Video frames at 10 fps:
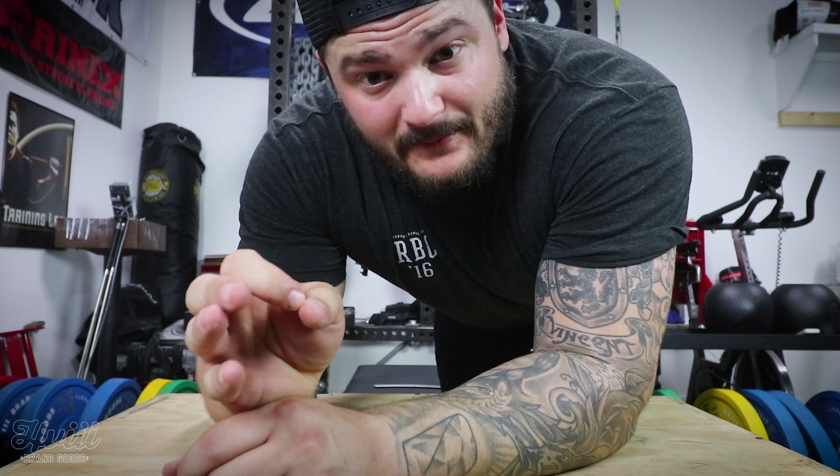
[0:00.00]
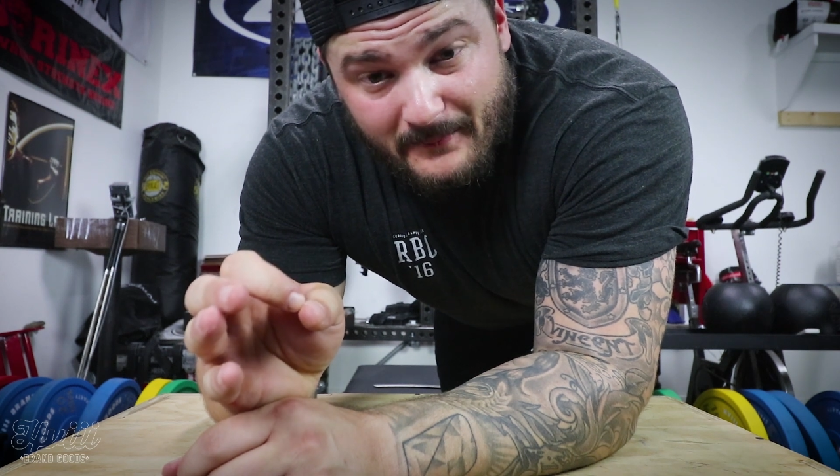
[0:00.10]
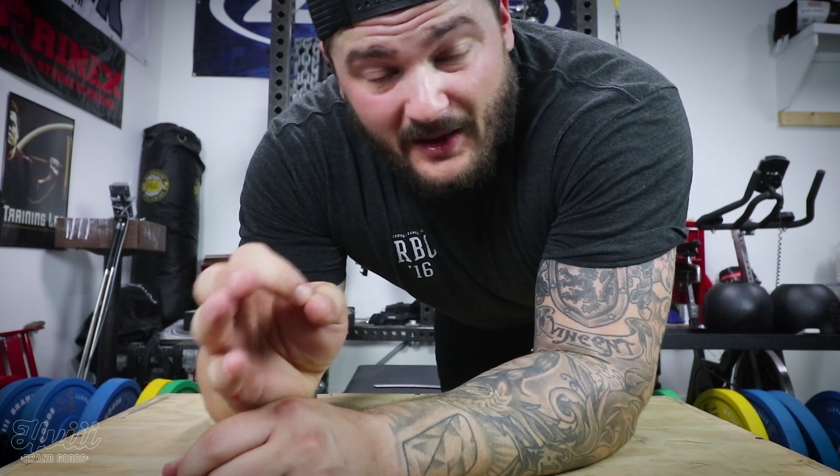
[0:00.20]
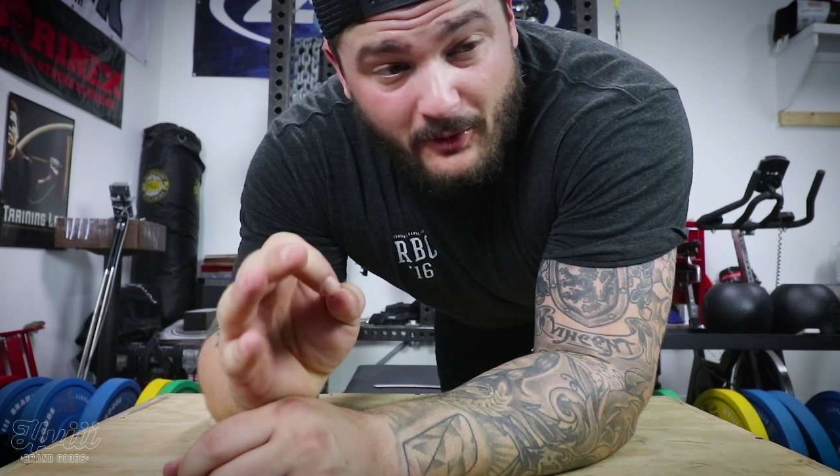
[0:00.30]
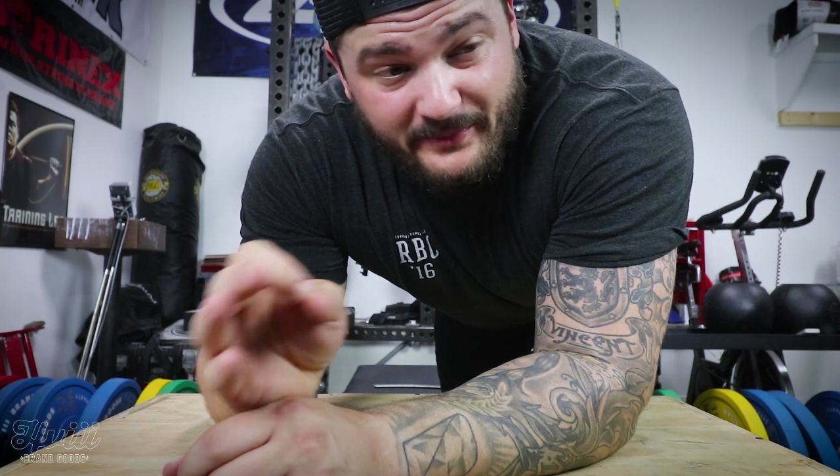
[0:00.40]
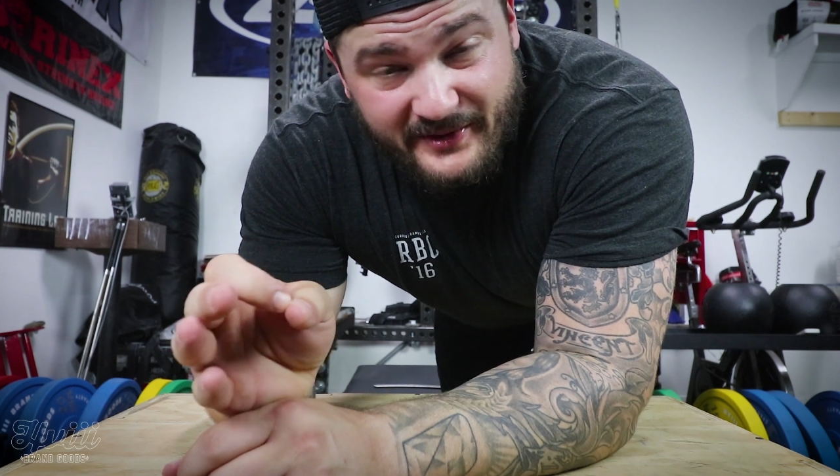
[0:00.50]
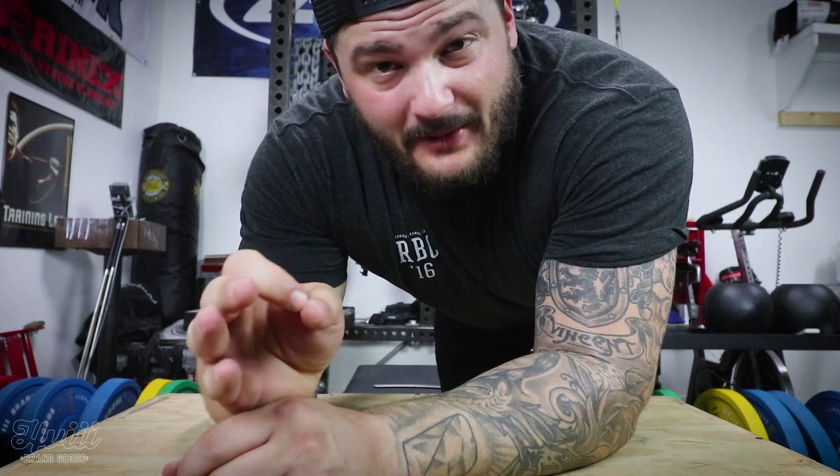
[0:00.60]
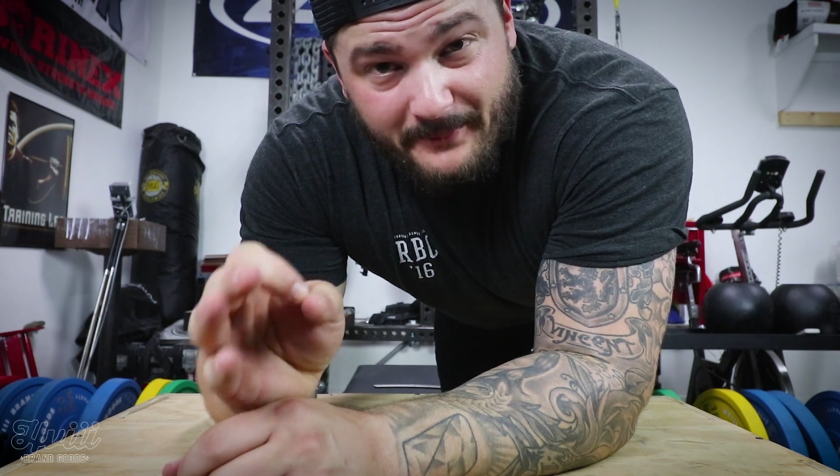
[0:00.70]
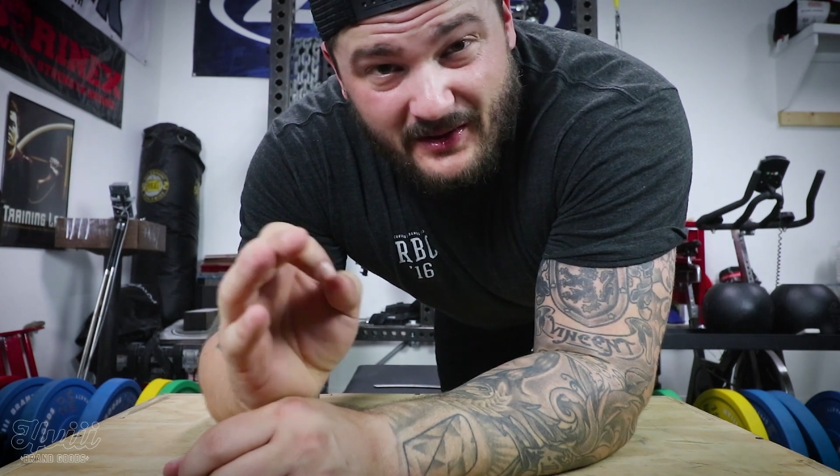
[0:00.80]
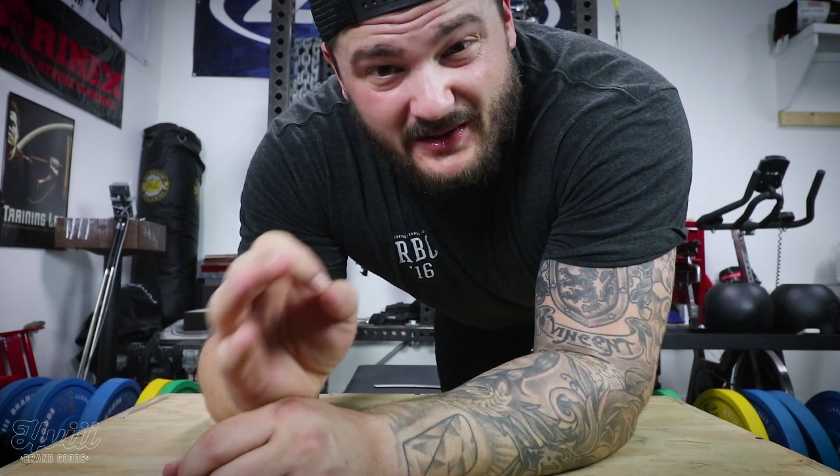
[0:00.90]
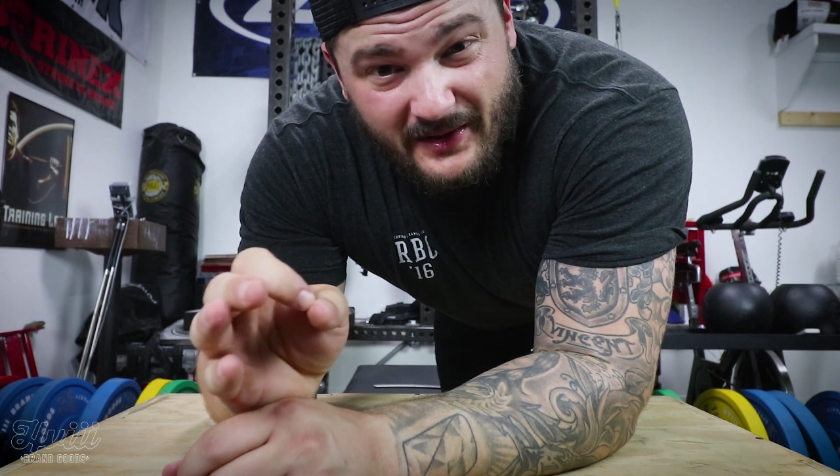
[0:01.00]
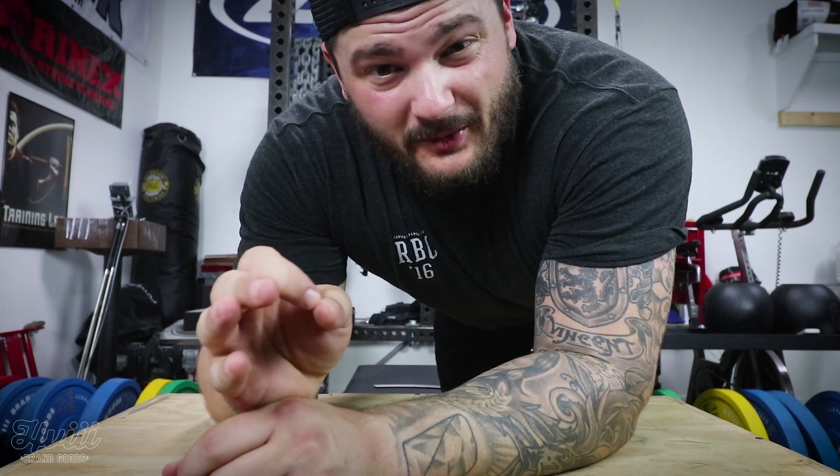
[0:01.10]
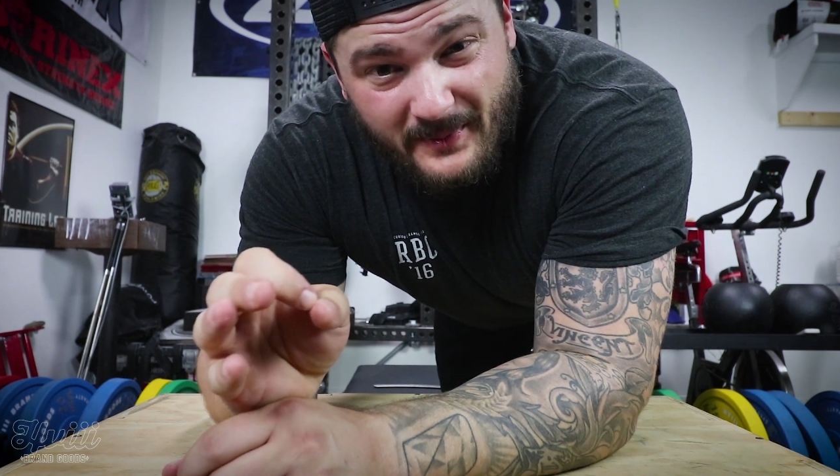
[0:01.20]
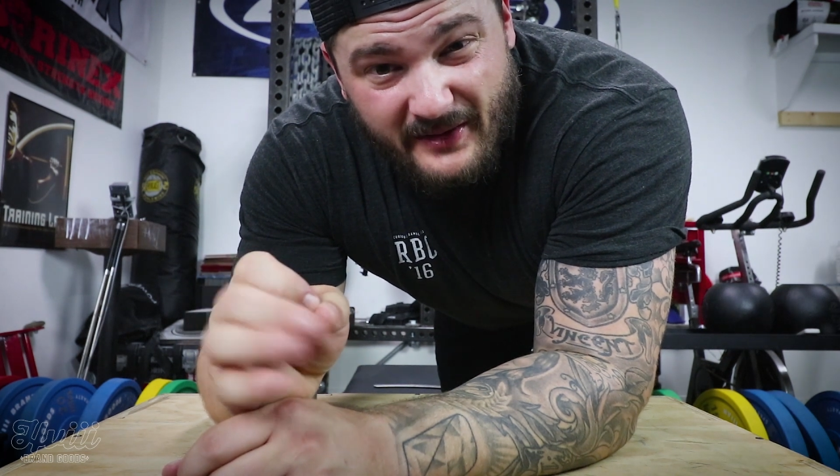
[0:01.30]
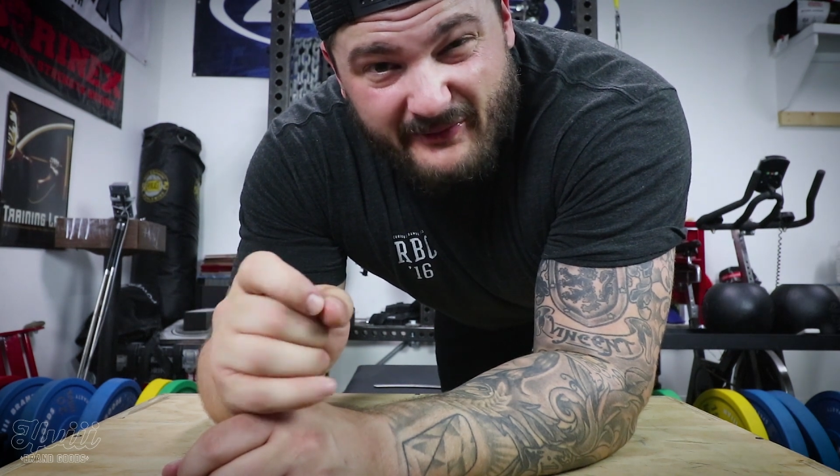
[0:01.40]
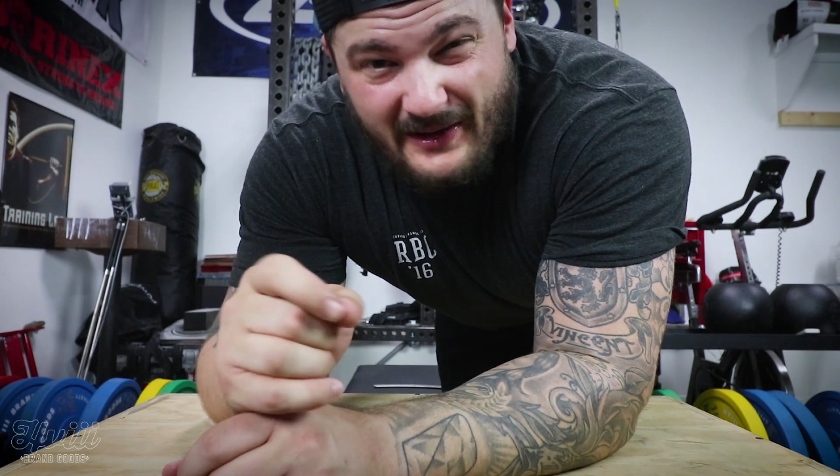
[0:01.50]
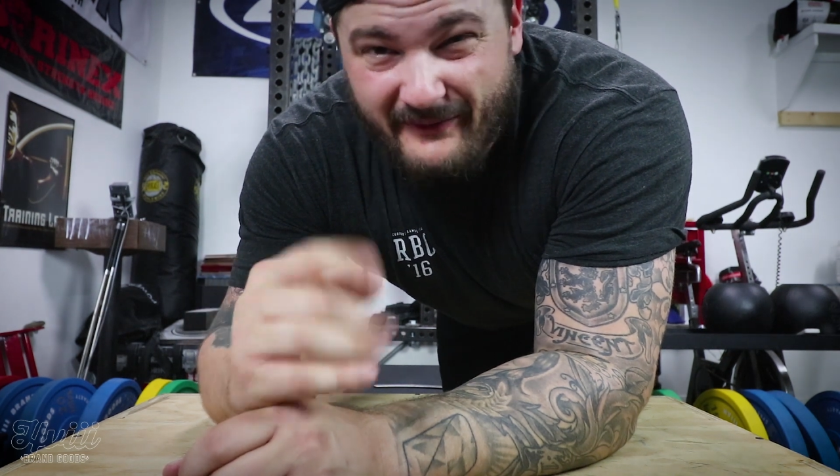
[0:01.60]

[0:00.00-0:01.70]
My home setup's a little bit different.